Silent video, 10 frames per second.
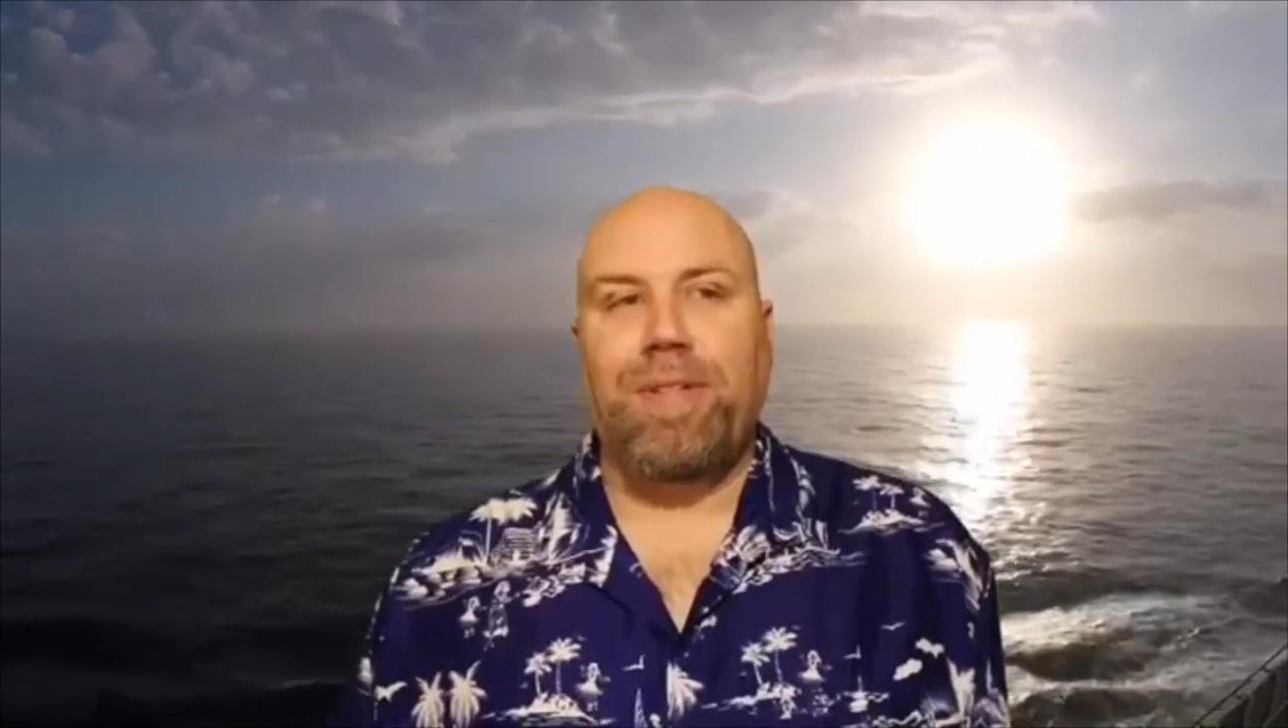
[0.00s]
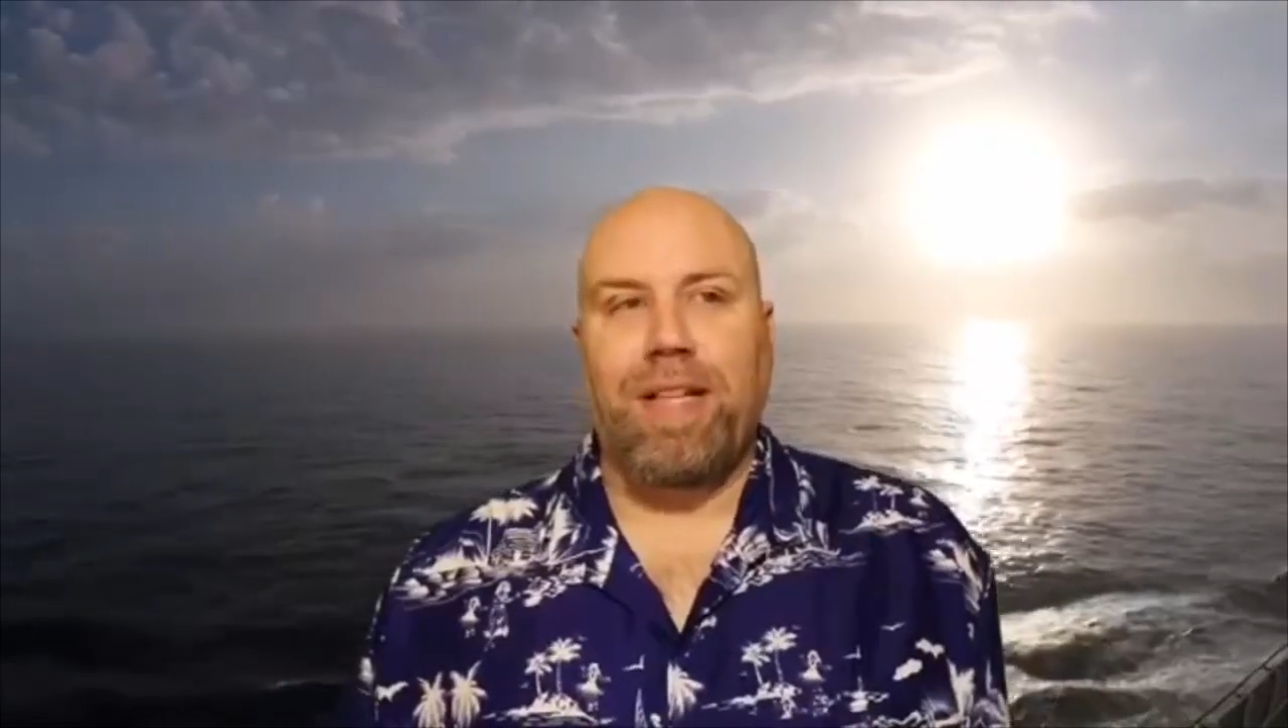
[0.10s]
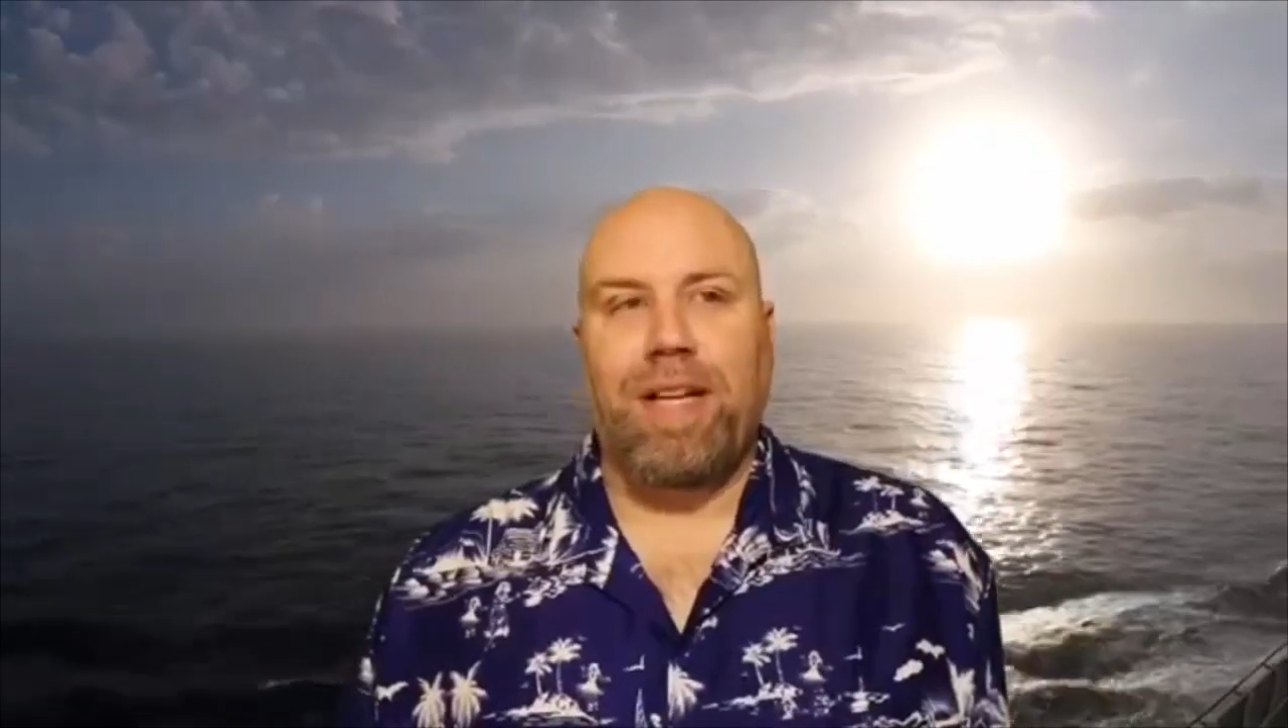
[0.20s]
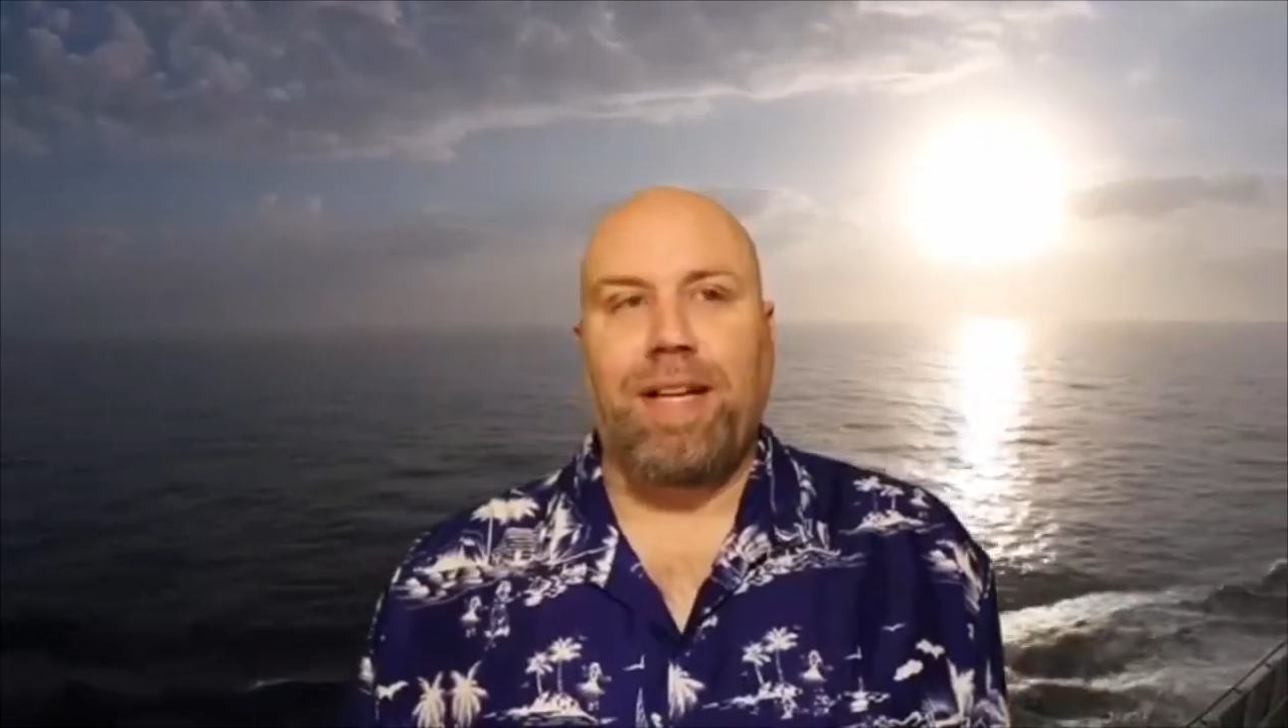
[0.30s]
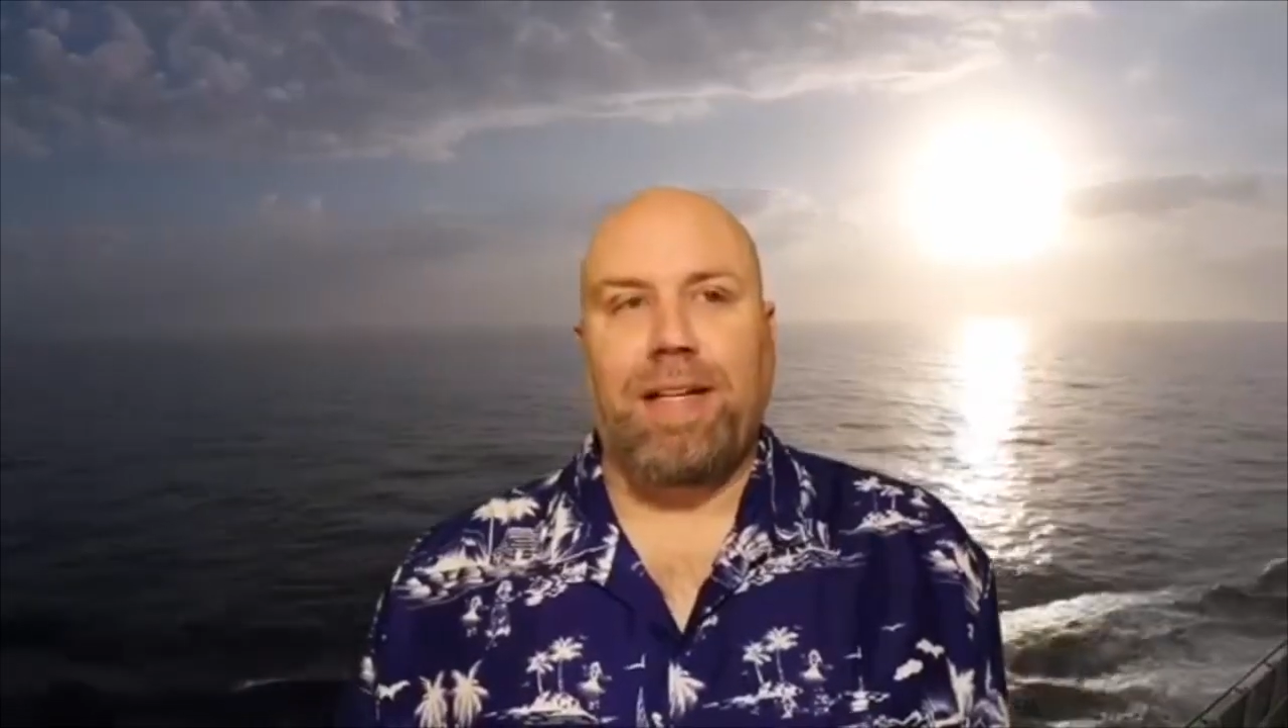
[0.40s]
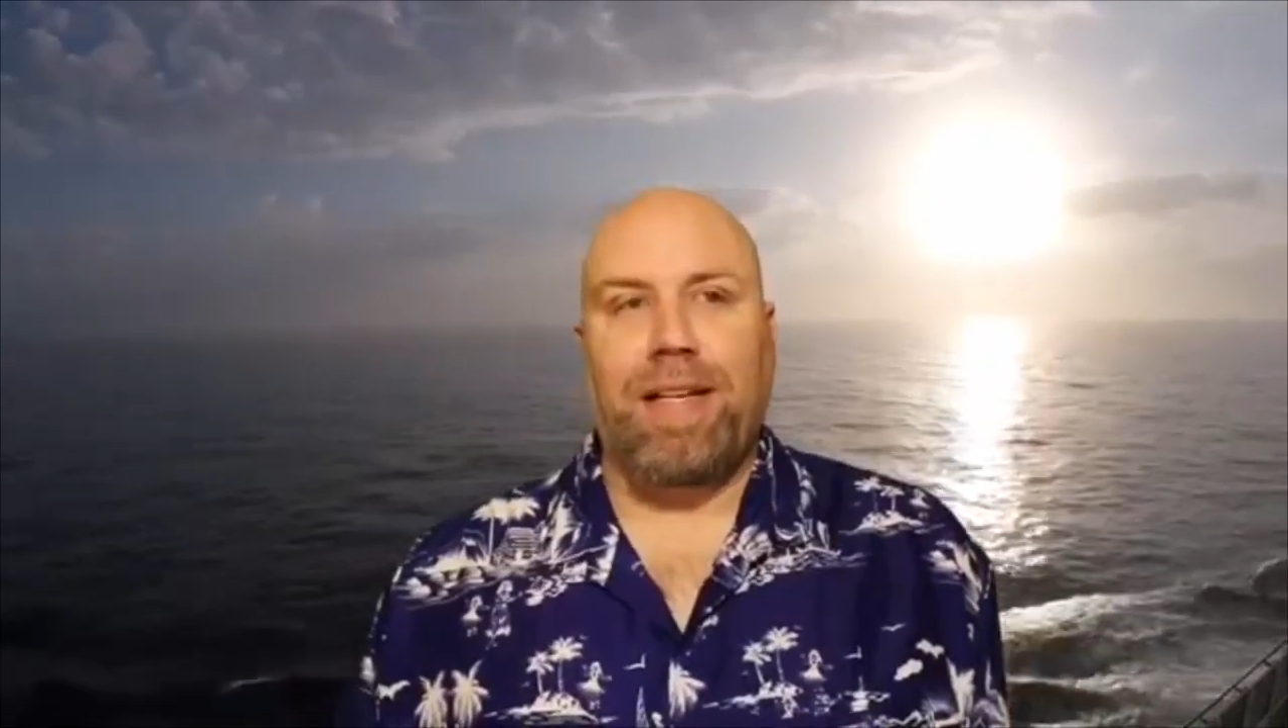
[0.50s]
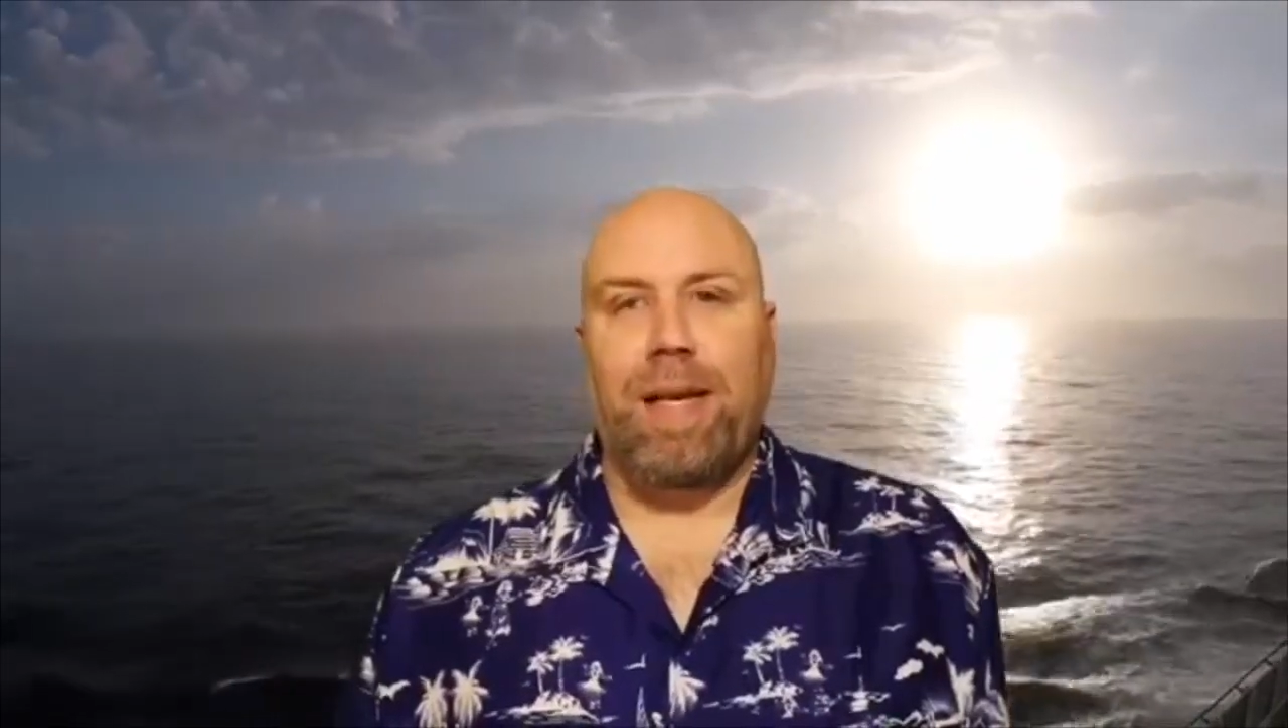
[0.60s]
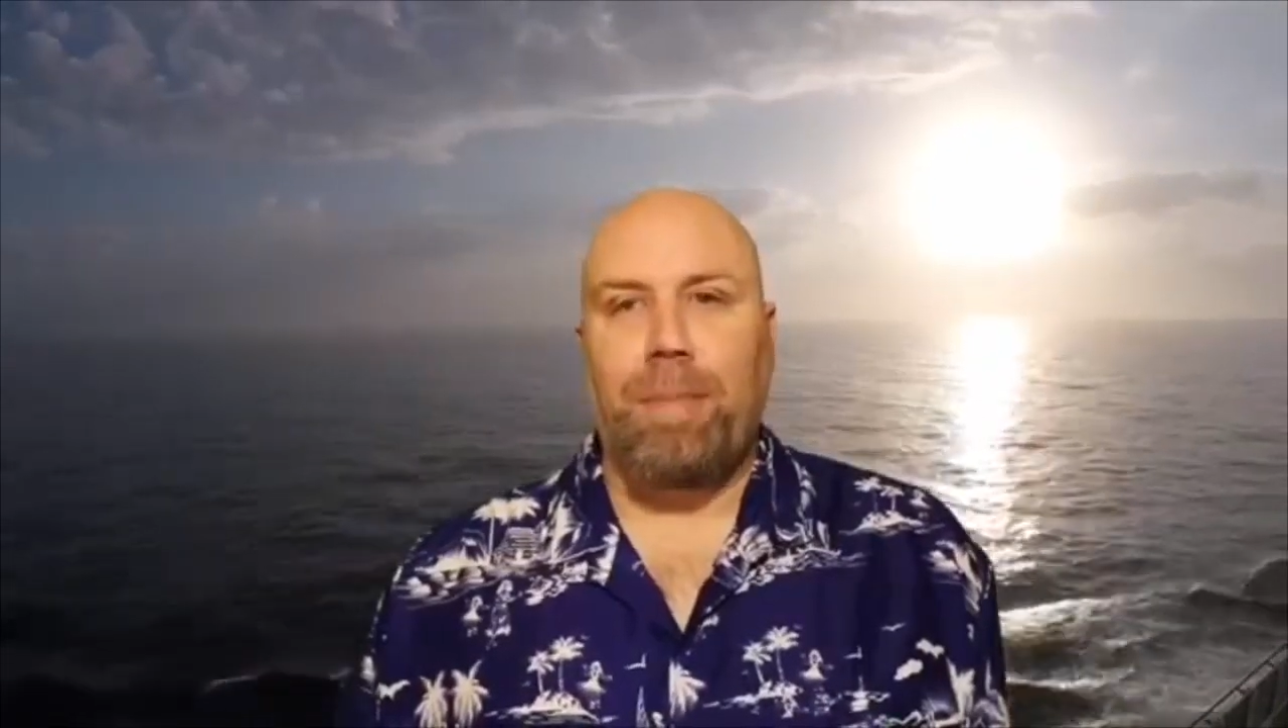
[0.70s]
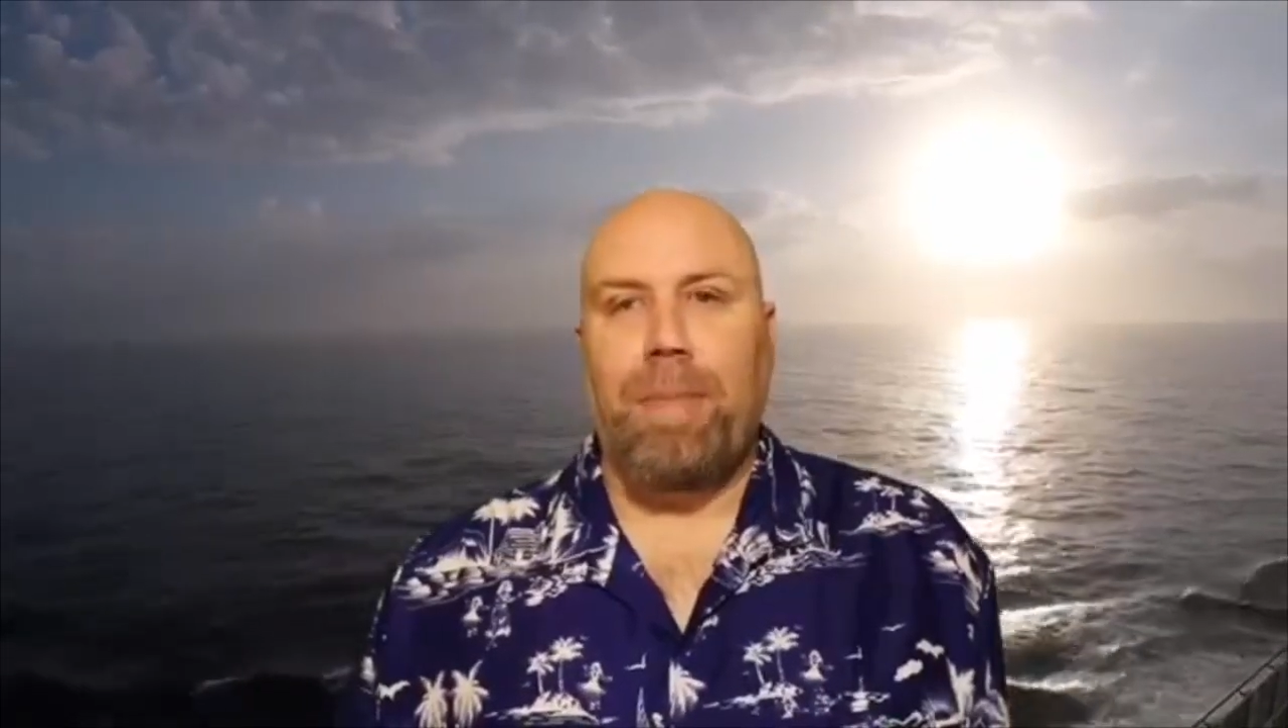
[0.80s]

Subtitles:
need to get